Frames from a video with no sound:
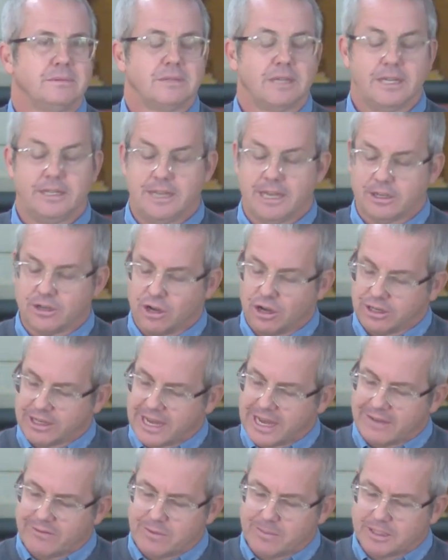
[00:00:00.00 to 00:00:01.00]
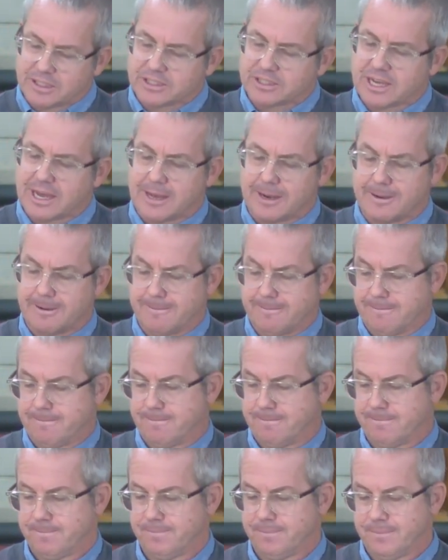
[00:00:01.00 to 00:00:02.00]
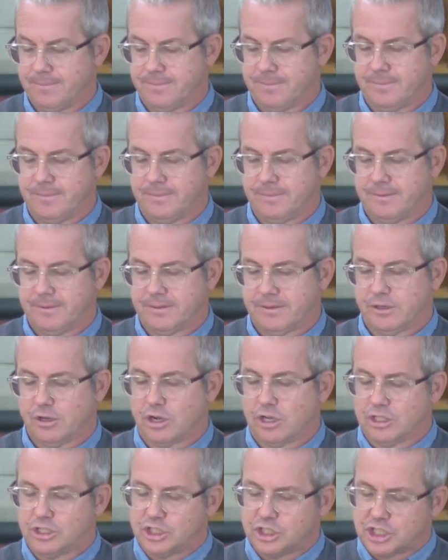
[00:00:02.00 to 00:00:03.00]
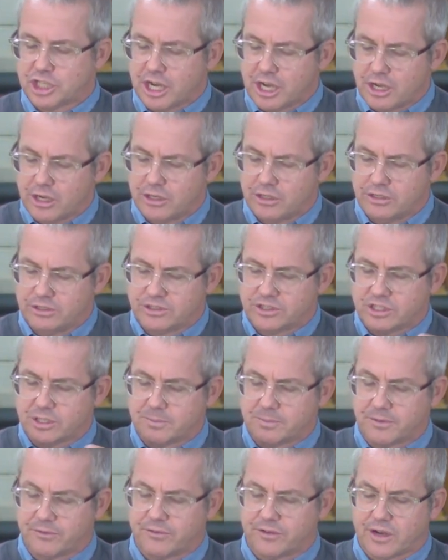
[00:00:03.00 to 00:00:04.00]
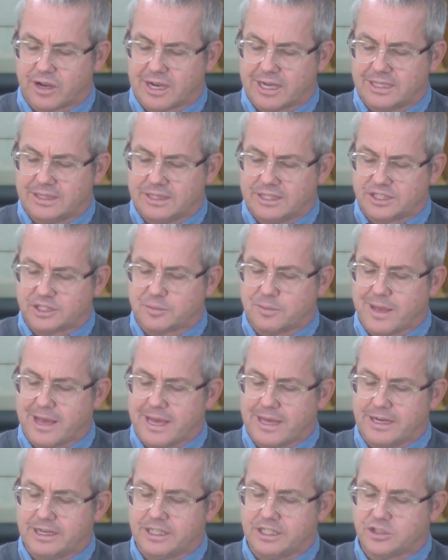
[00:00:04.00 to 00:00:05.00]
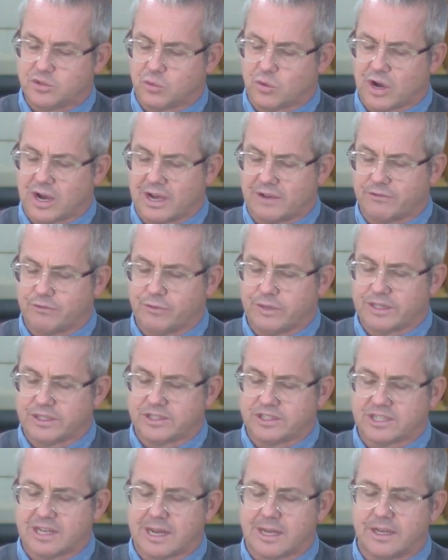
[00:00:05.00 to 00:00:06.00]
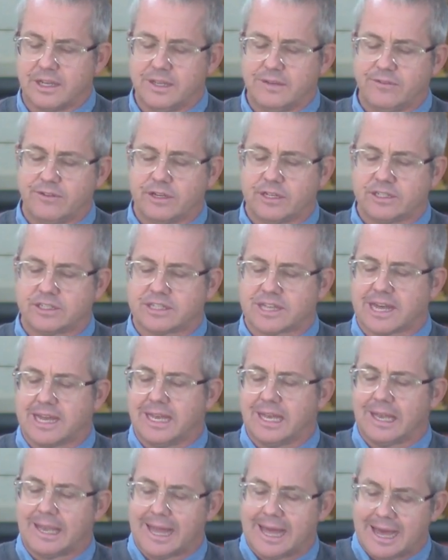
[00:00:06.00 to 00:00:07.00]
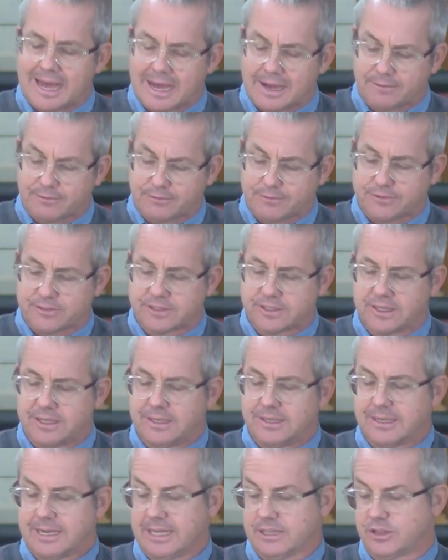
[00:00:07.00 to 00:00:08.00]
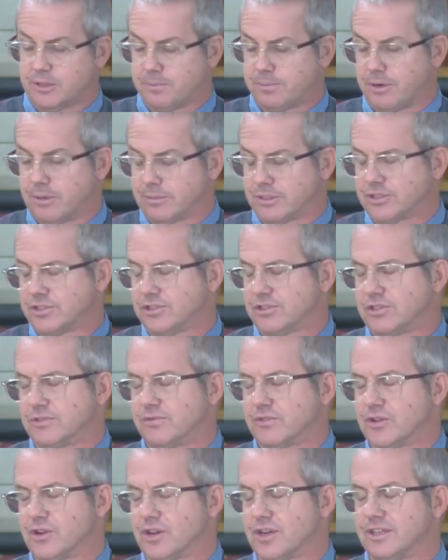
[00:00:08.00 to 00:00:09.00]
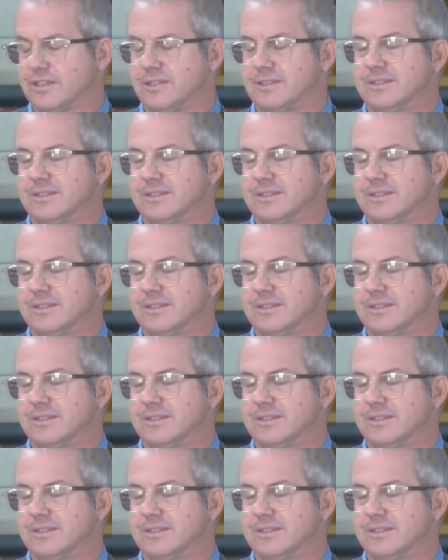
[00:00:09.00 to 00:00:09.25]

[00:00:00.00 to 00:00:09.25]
And yet God gave him a son. God chose to provide this man and his wife with a son, even as they laughed at the promises of God.